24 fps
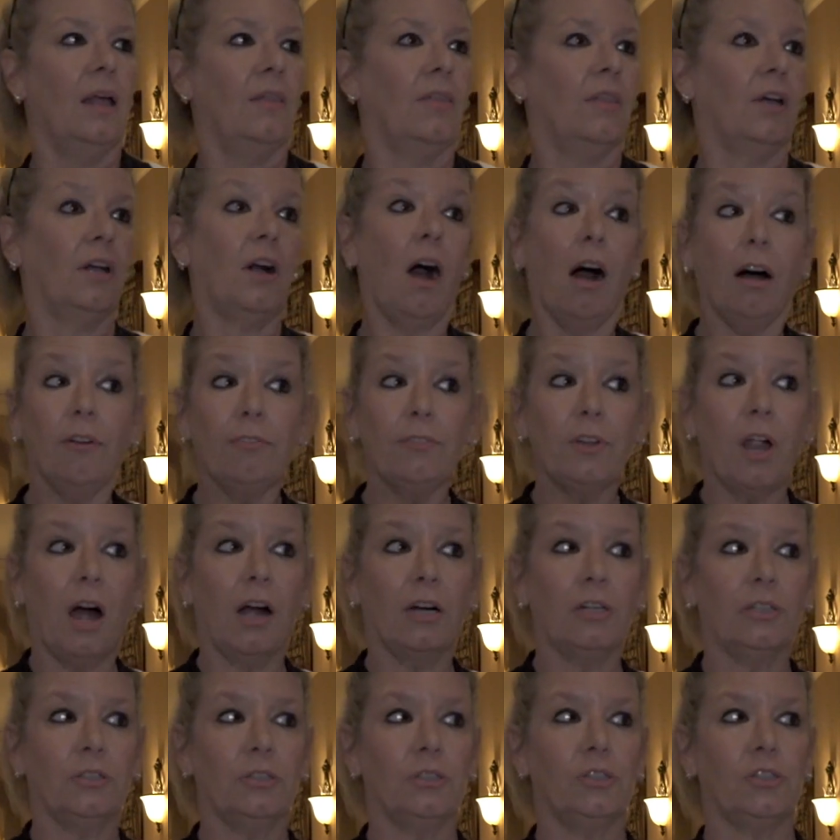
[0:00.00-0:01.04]
The golf
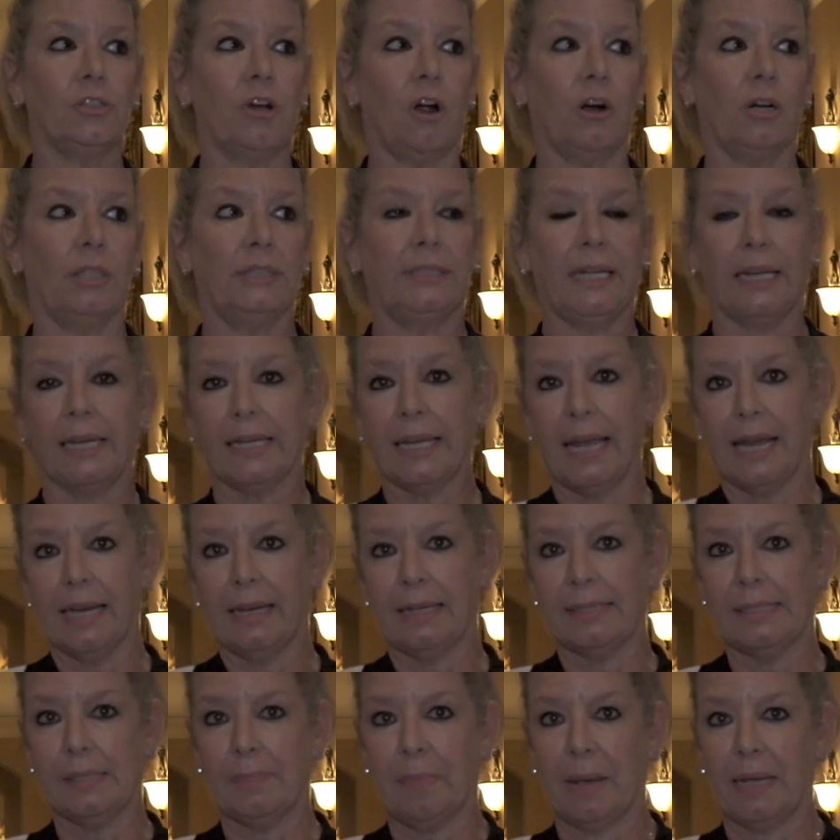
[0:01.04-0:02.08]
lockers are
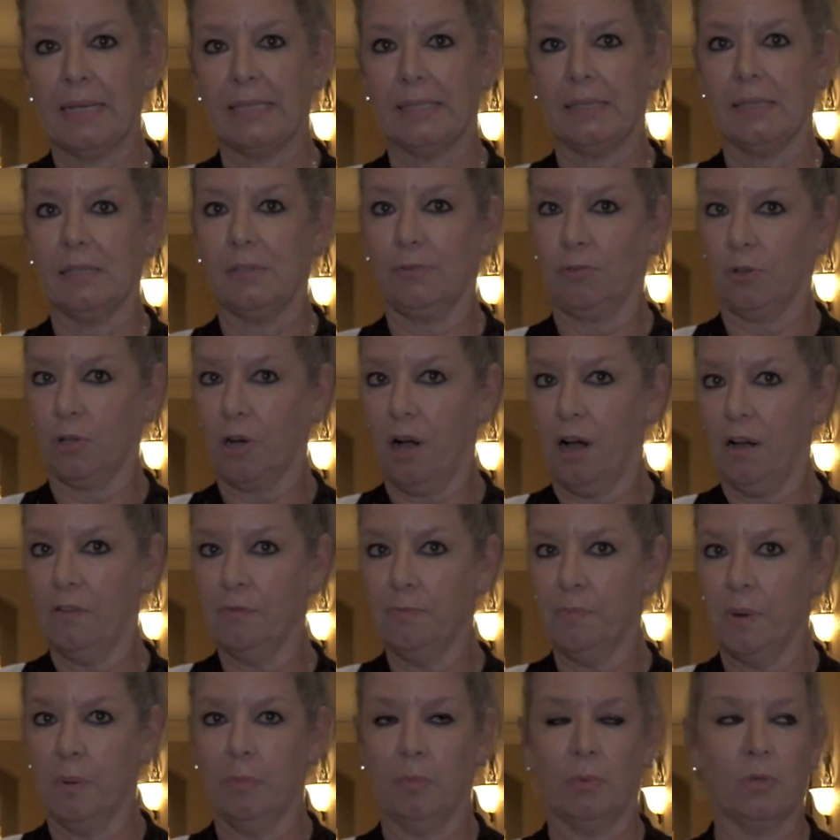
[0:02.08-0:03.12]
dedicated spaces for
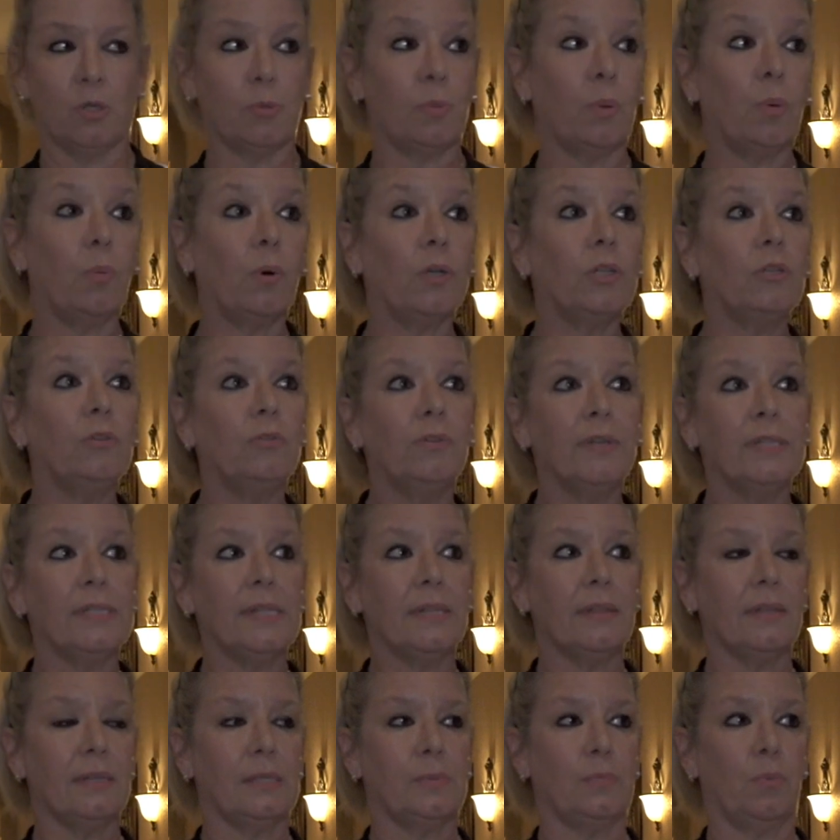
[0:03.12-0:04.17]
golf members, but when you
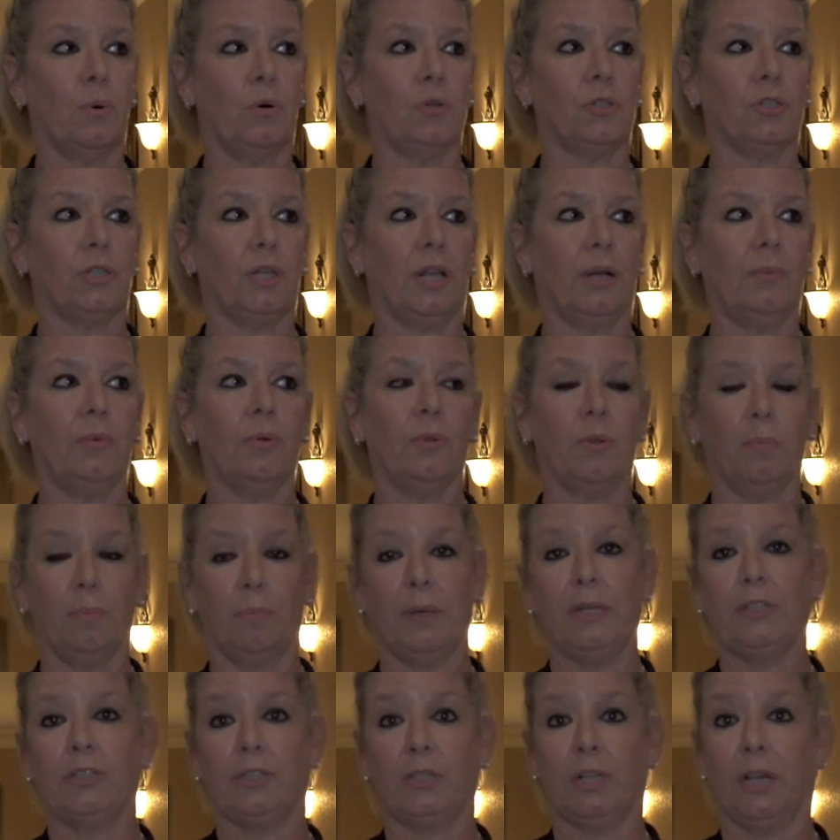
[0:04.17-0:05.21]
visit the sports club or the
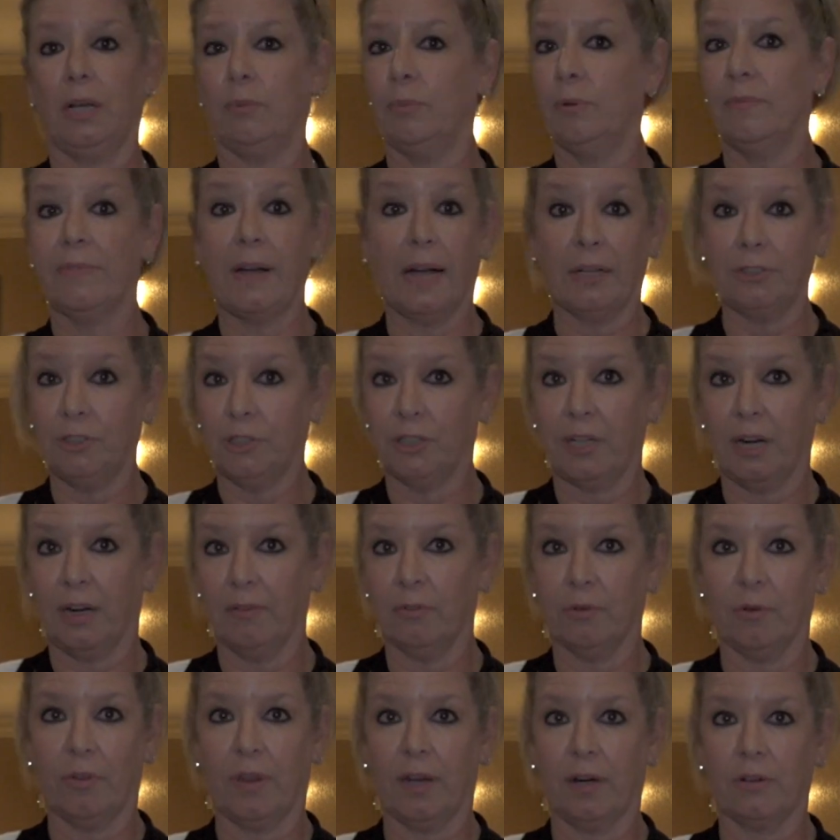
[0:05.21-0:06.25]
beach club, we've got you
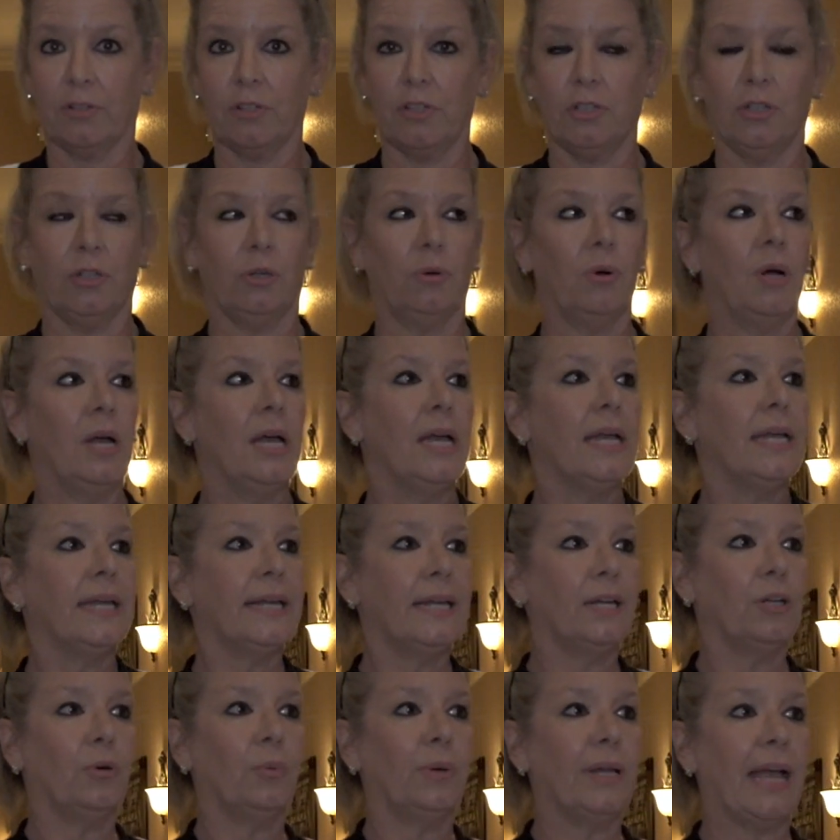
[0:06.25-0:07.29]
covered there too.
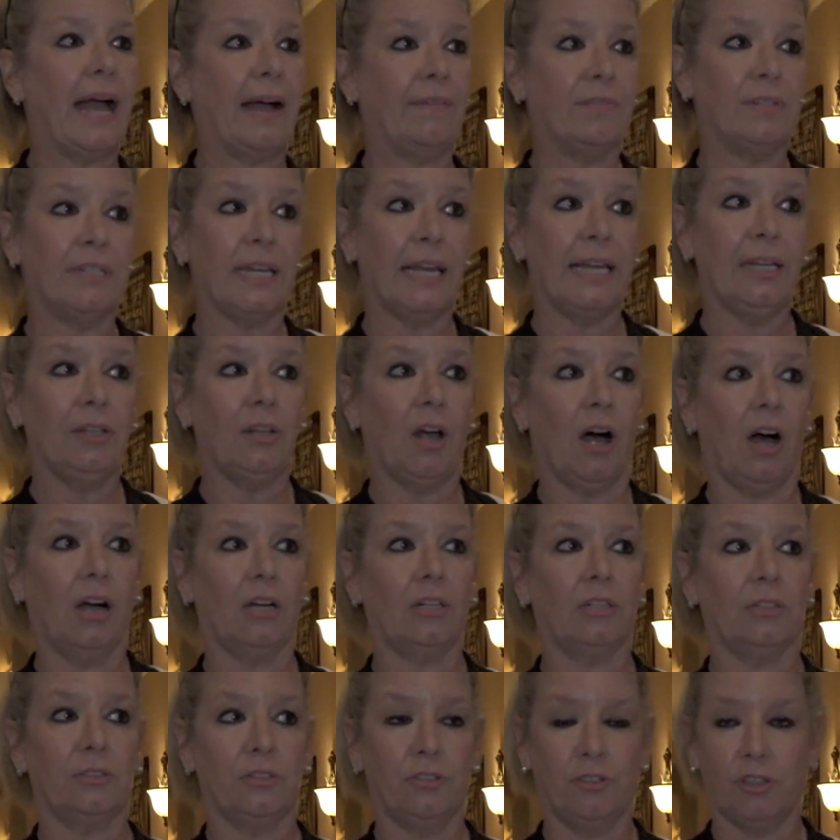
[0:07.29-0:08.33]
Here we have day
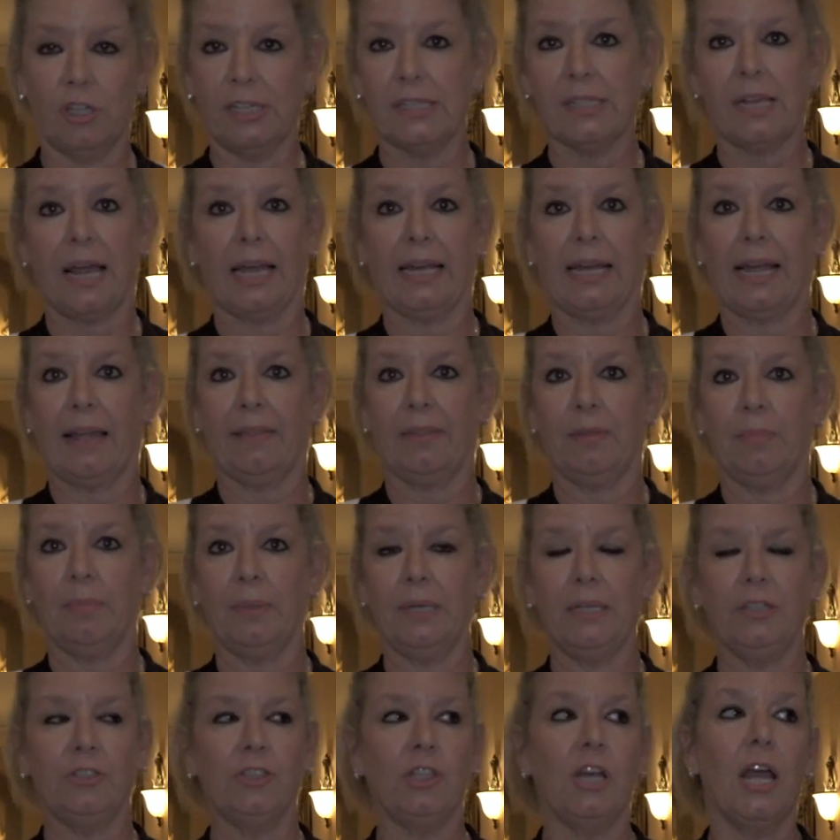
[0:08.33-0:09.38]
lockers, just like at the
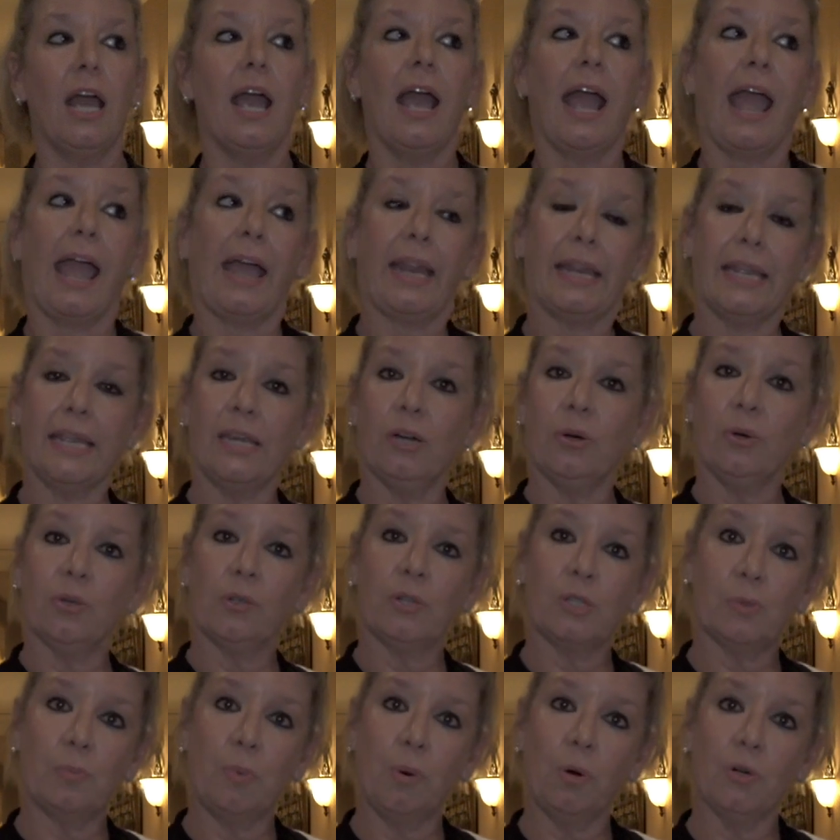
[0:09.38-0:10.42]
beach, and here at the
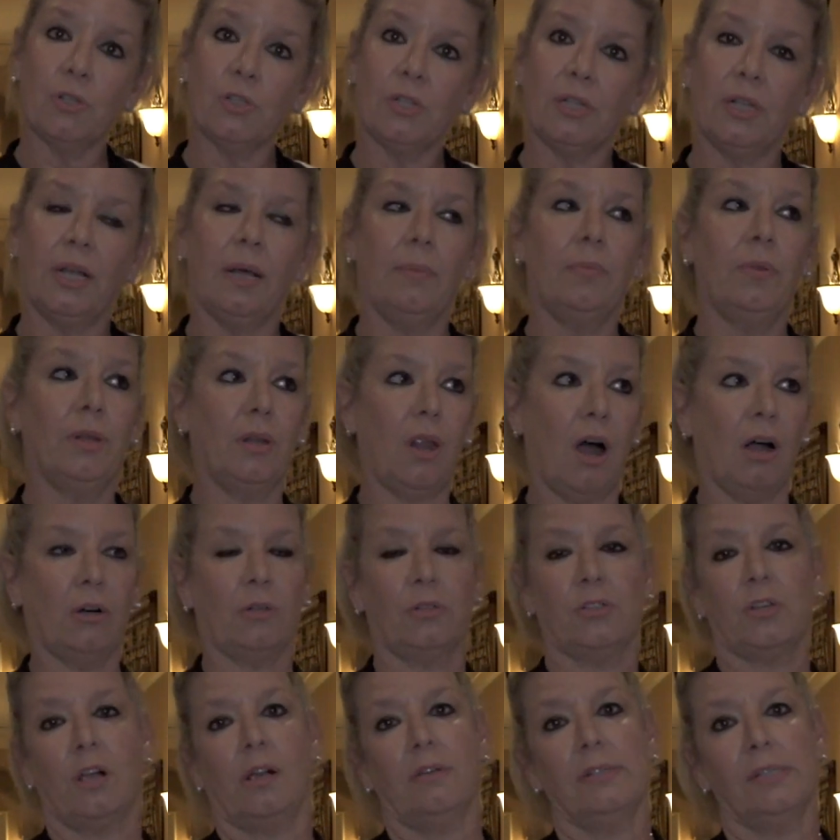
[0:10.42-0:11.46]
sports club, the
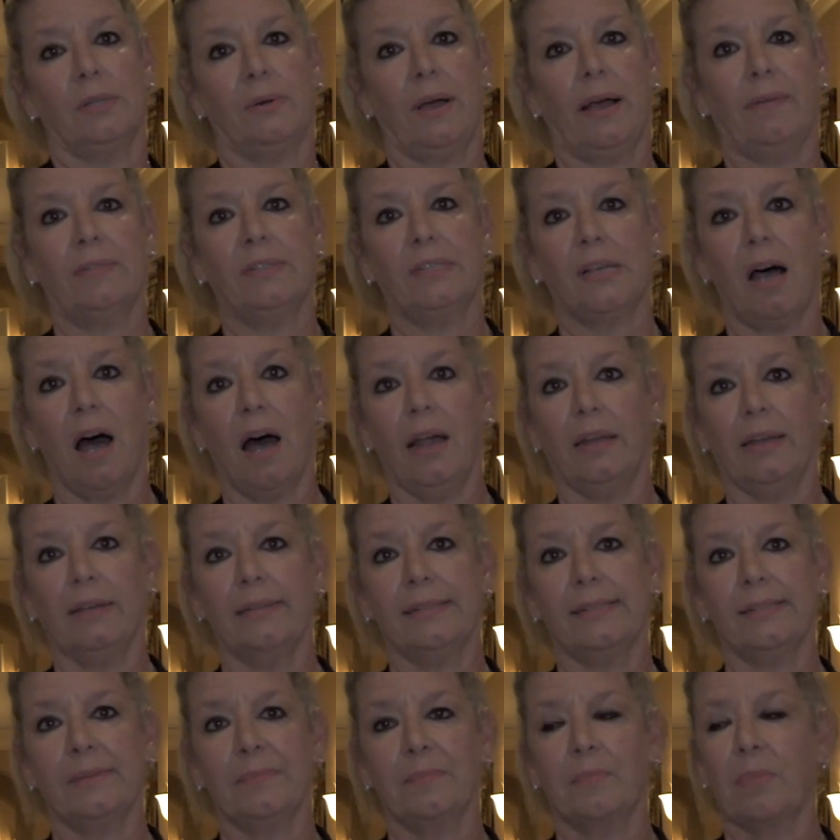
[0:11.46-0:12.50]
lockers also have
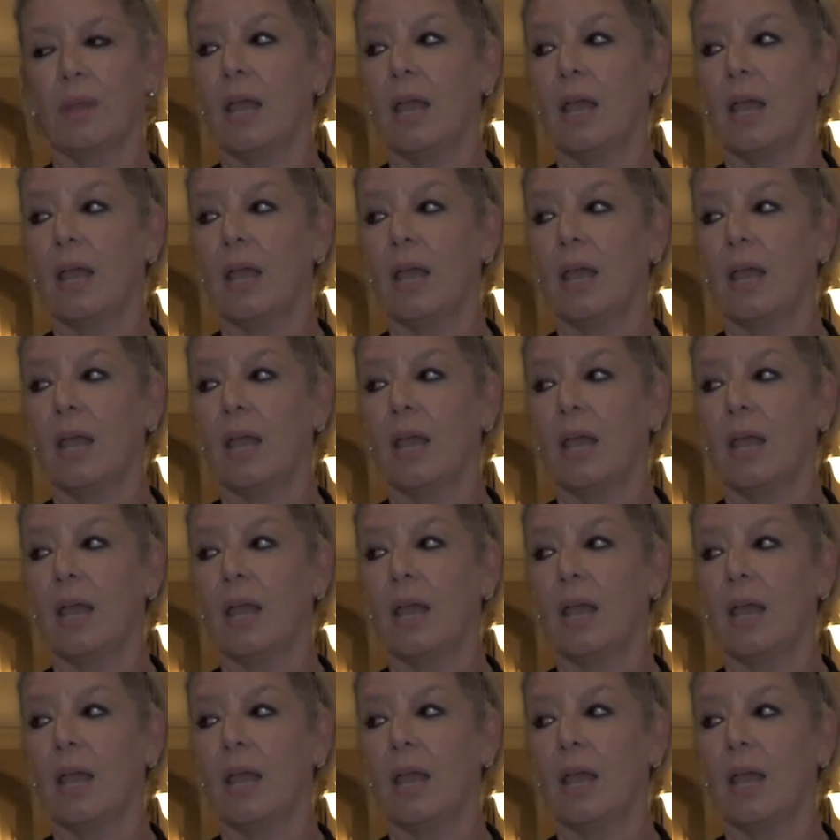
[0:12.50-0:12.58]
saunas.